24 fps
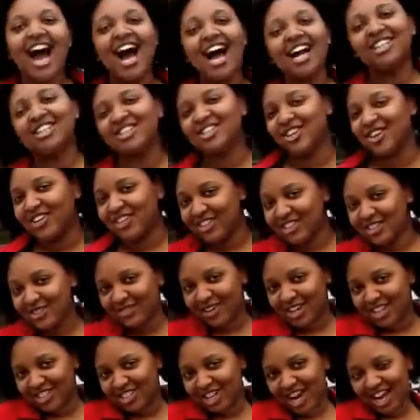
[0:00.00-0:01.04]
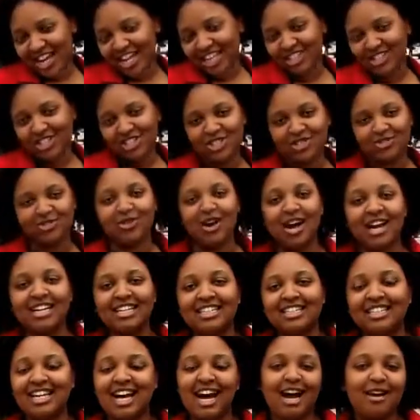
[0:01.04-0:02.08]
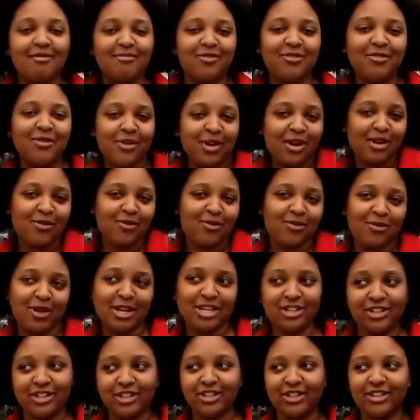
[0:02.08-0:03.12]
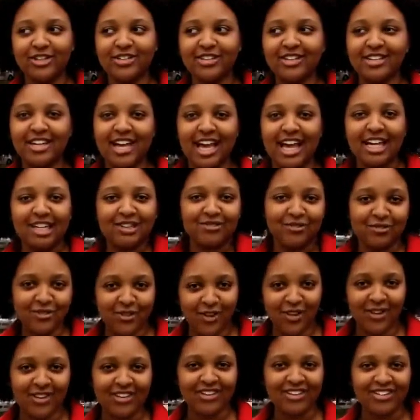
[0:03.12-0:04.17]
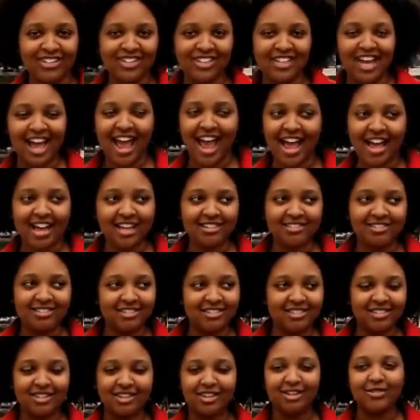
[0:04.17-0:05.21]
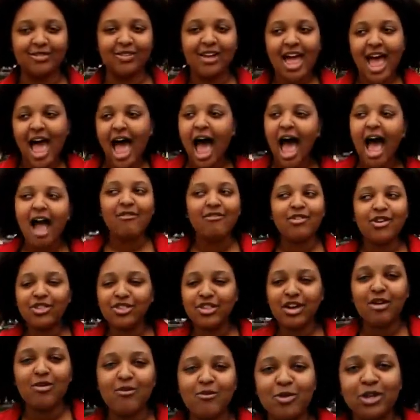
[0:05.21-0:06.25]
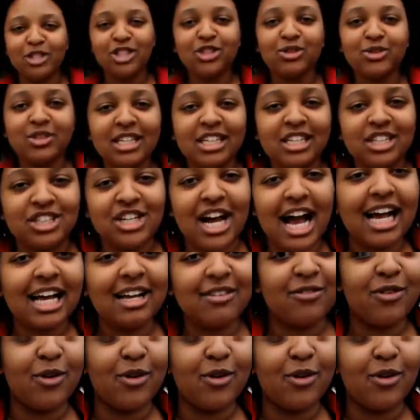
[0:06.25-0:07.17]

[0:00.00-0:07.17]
I just got this red jacket. She's right in time for winter and fall and, you know, everything which you'll need a jacket